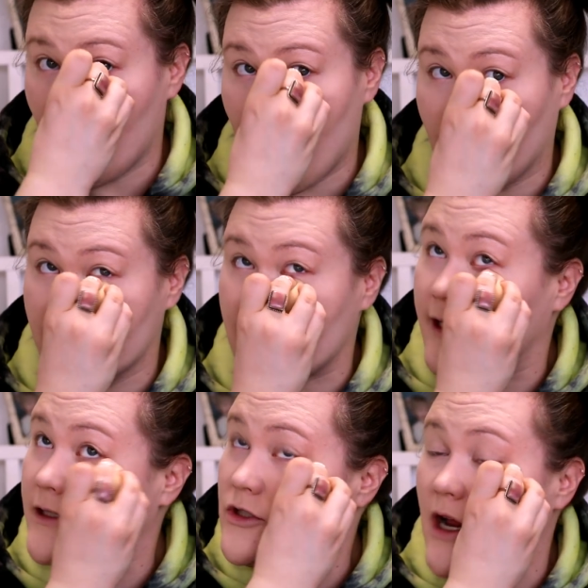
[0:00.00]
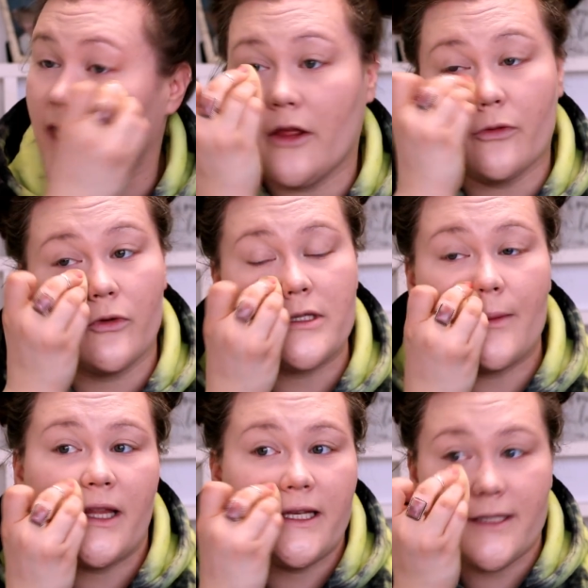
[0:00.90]
know how it is. I like to try to get through
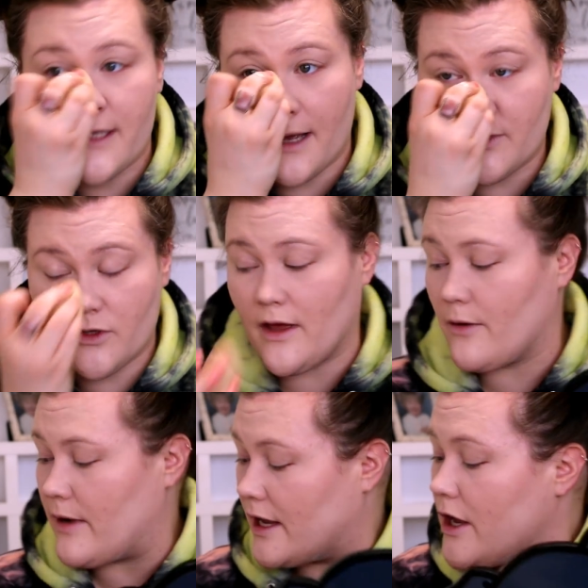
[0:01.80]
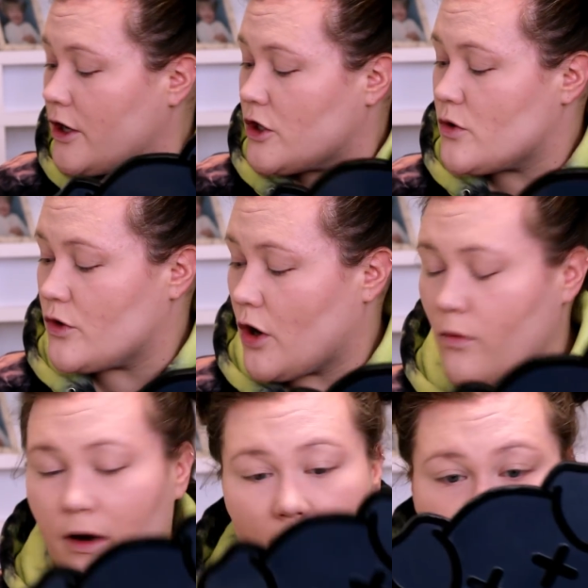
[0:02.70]
some of these steps so that way you know
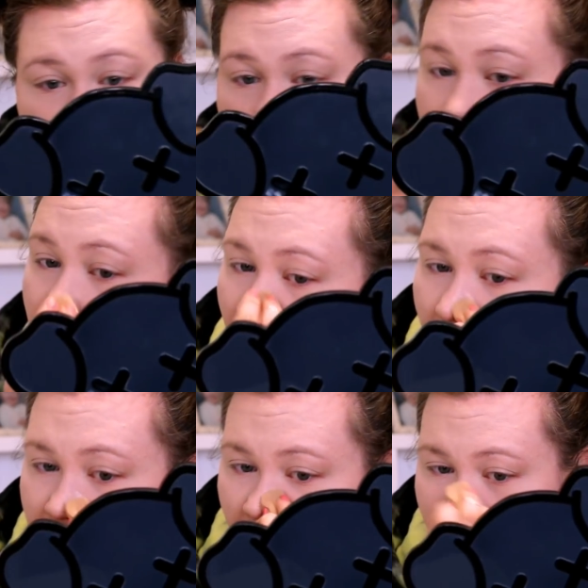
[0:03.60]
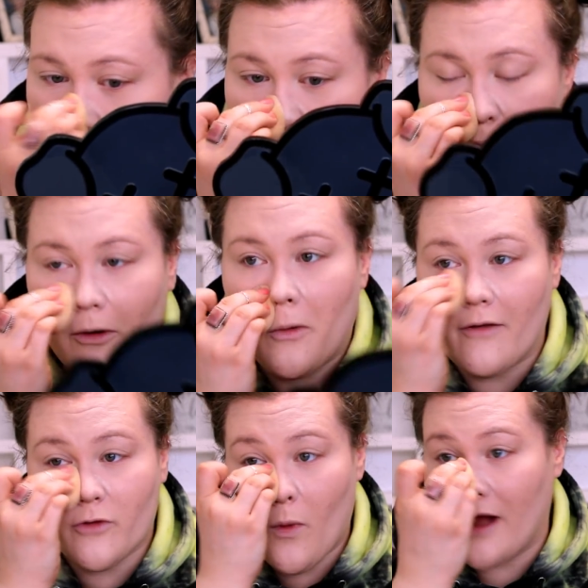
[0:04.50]
what I'm doing, but also like you don't
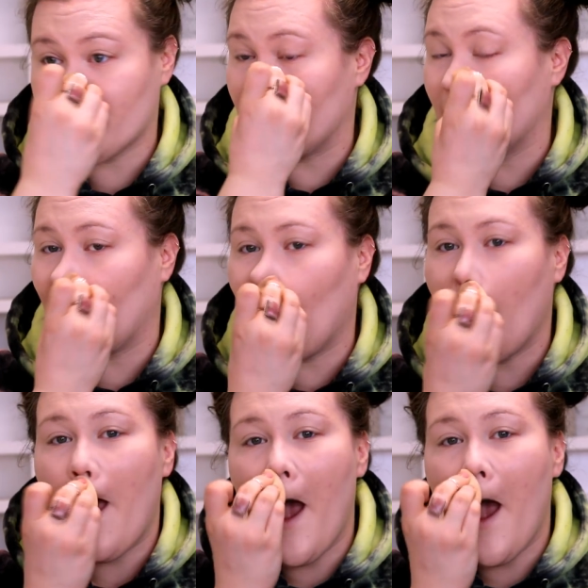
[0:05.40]
have to watch me do